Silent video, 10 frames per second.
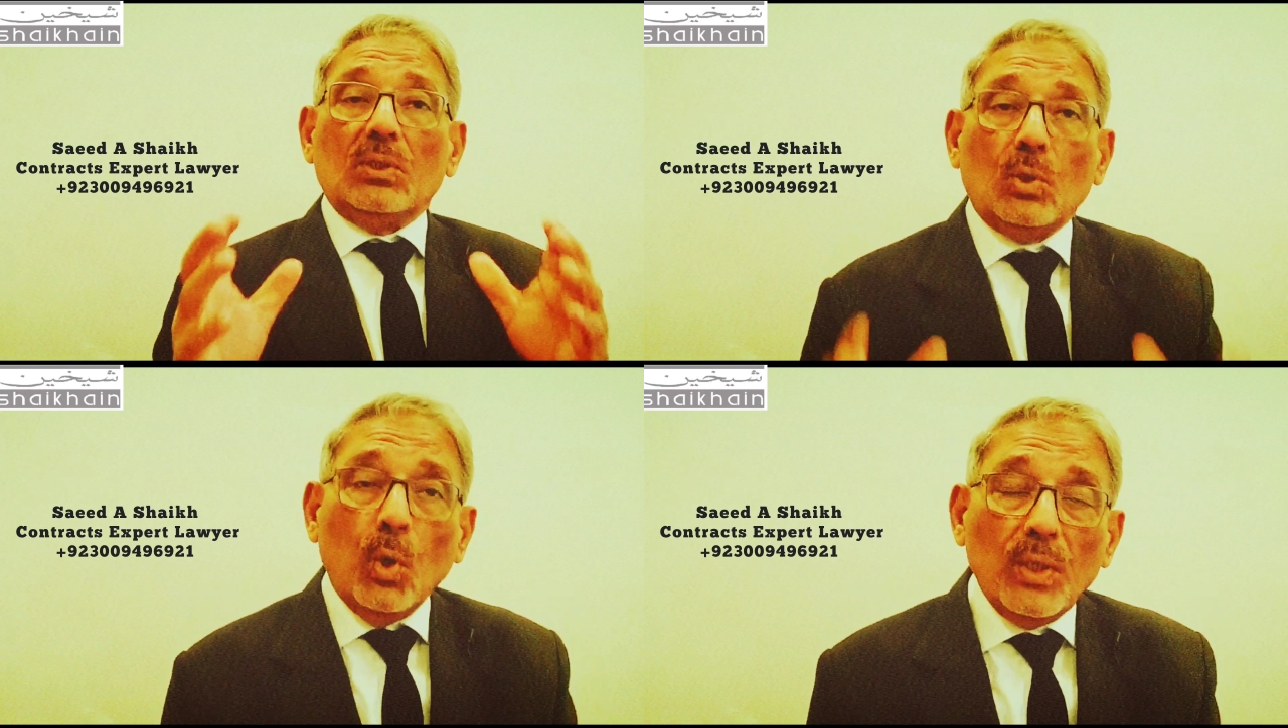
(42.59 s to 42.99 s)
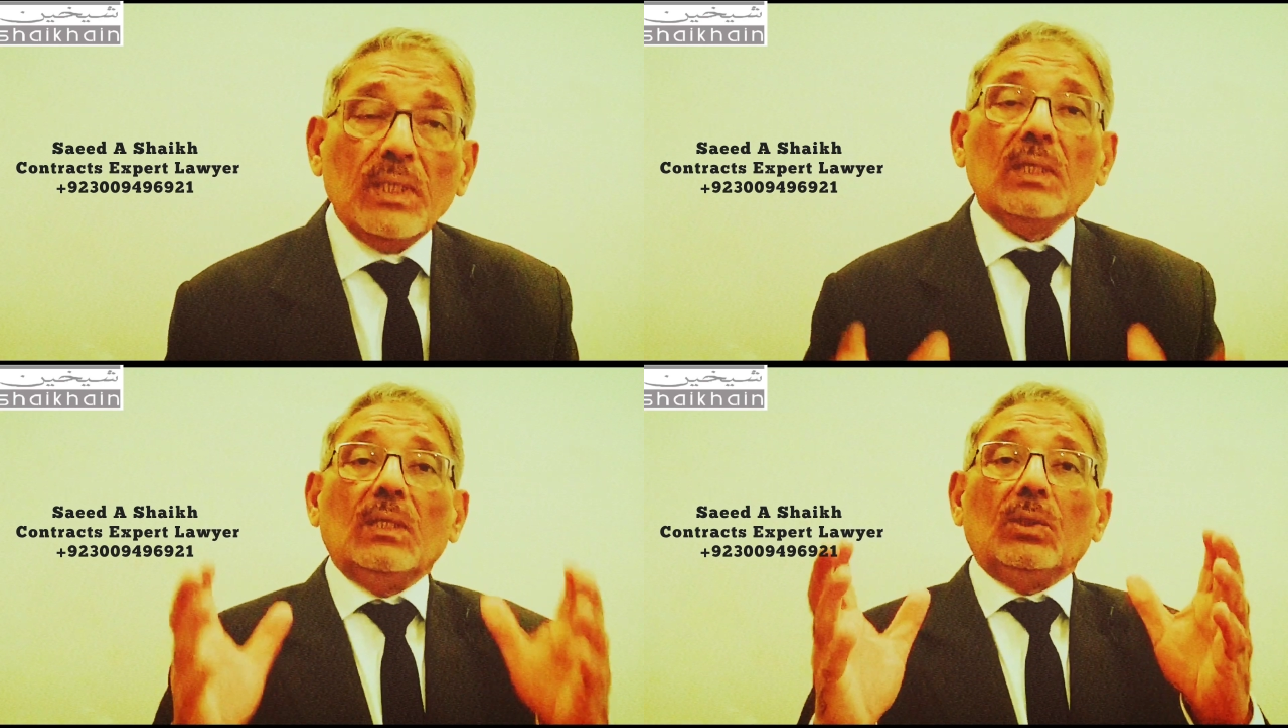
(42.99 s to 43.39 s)

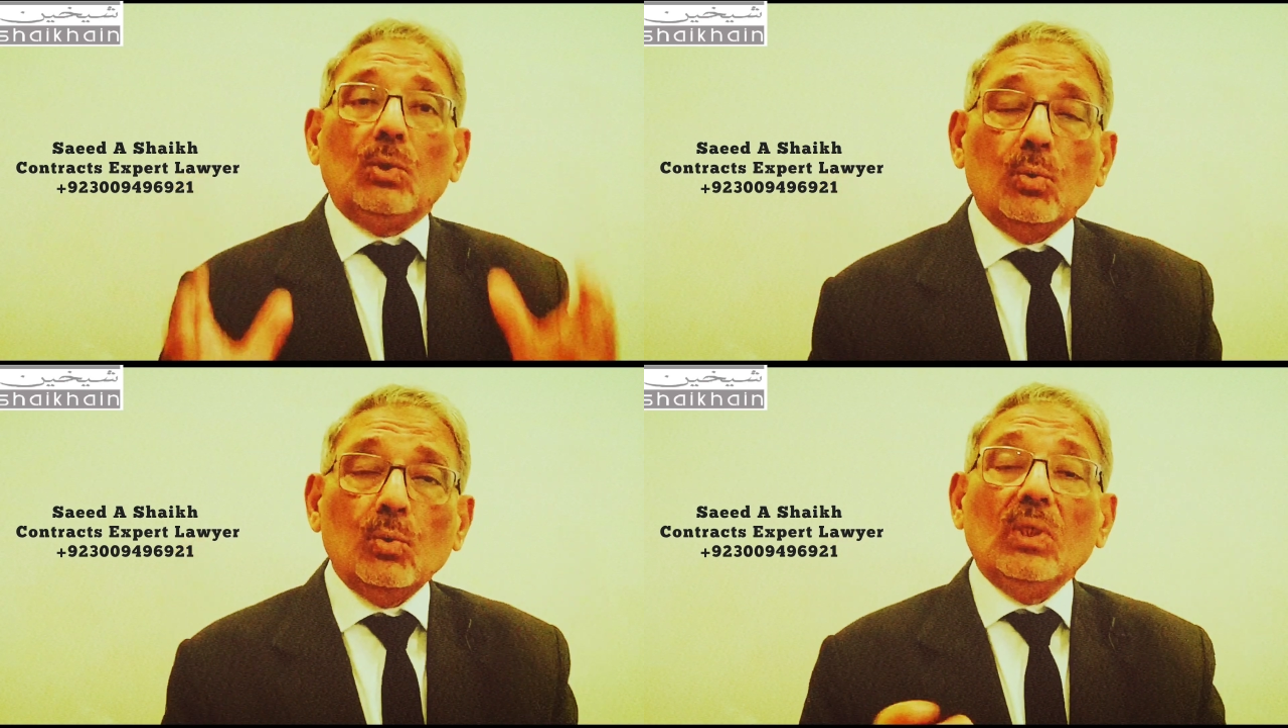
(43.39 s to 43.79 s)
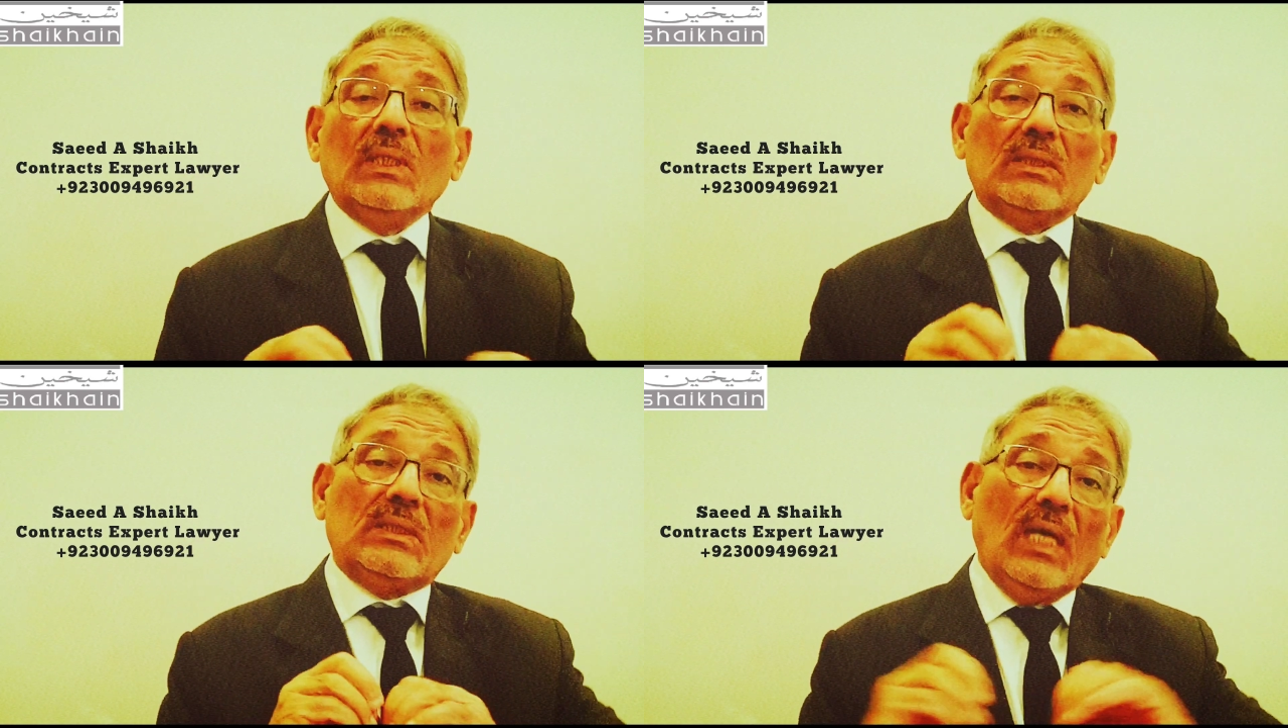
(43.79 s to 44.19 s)
going to
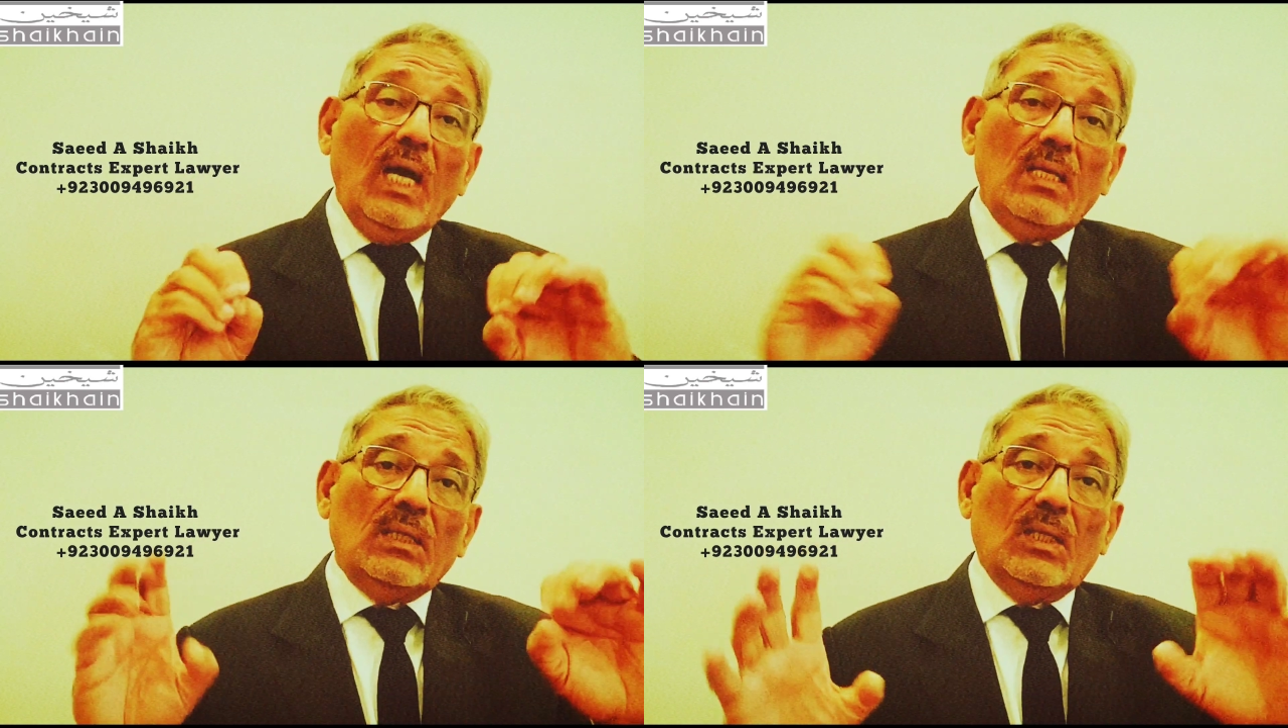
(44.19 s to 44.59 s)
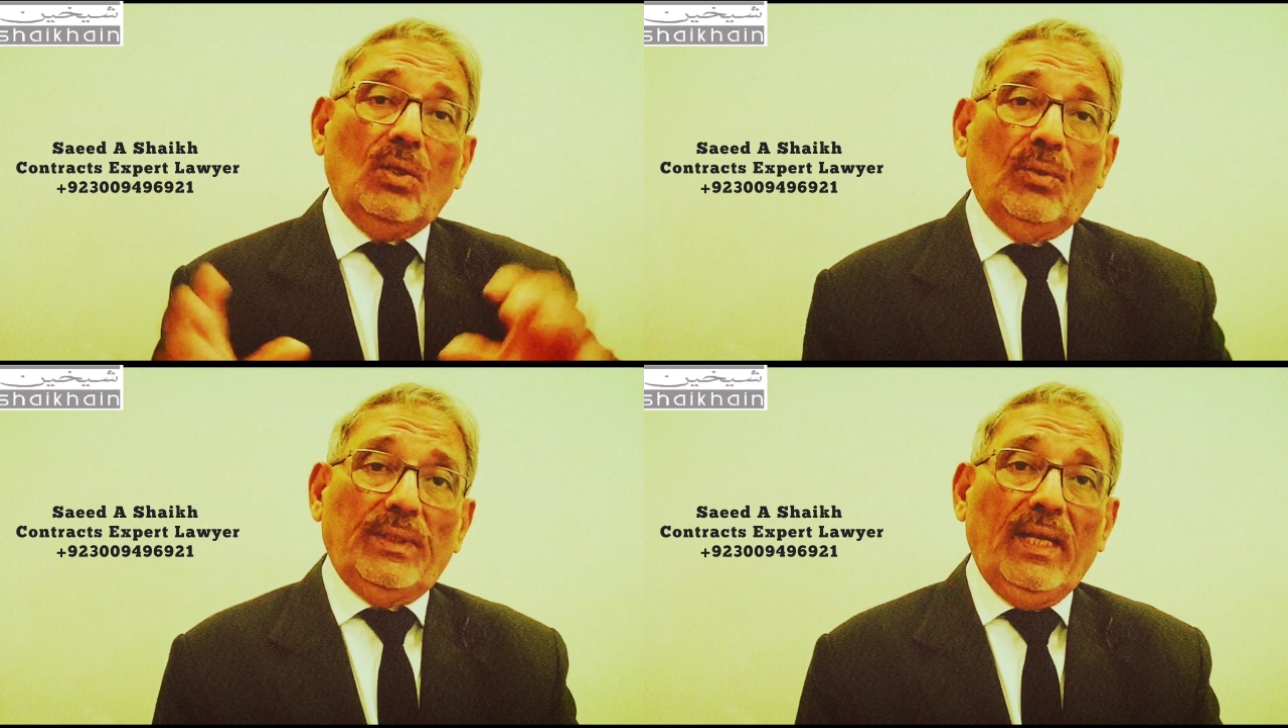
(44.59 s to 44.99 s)
sign the
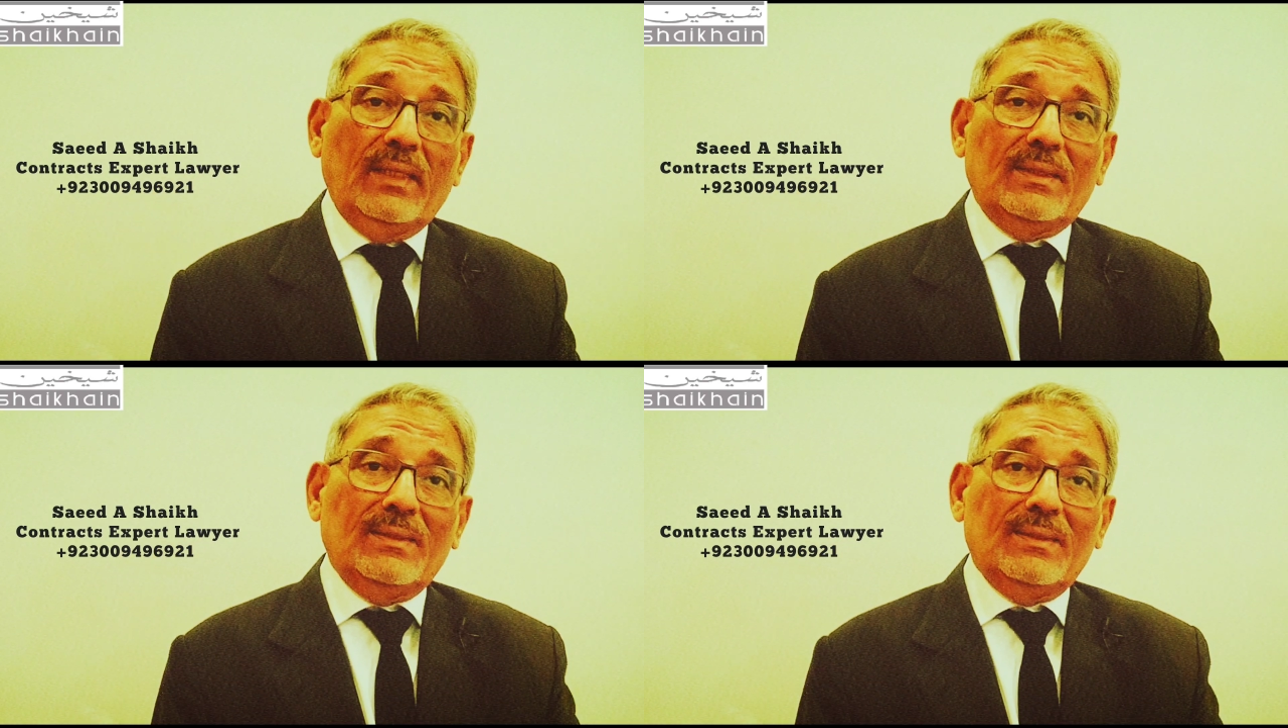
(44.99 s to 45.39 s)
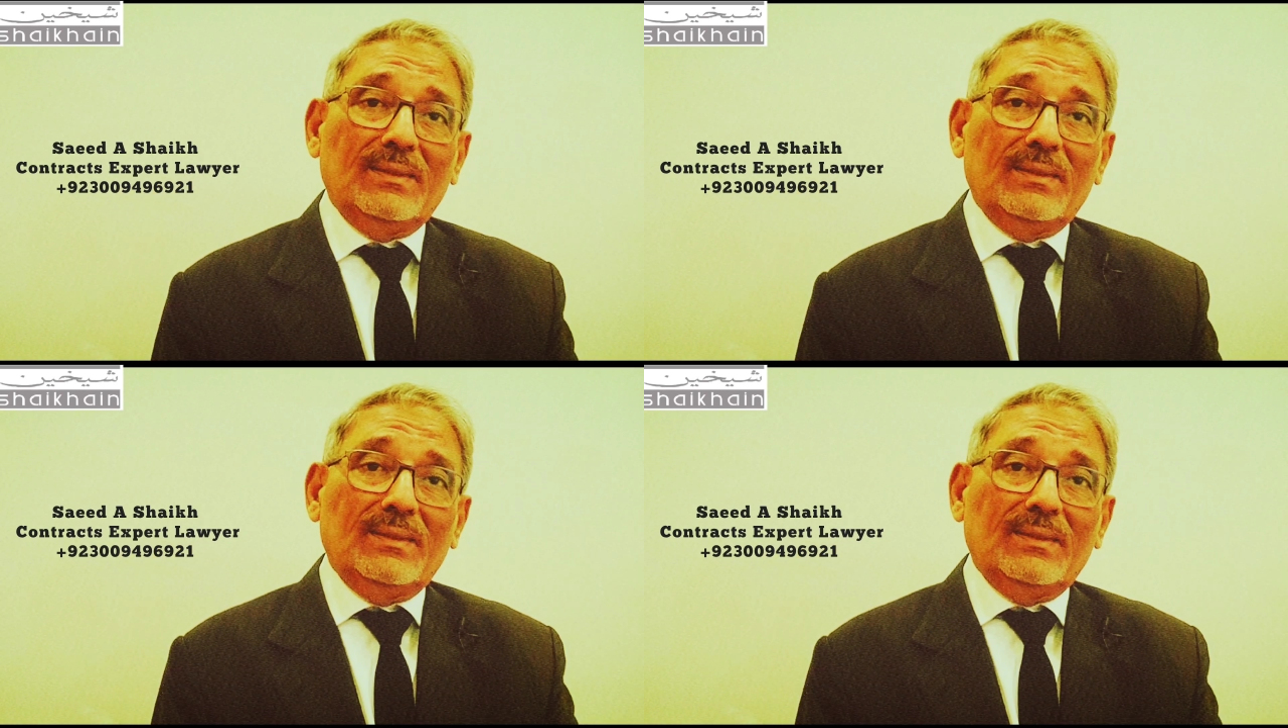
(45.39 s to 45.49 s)
contract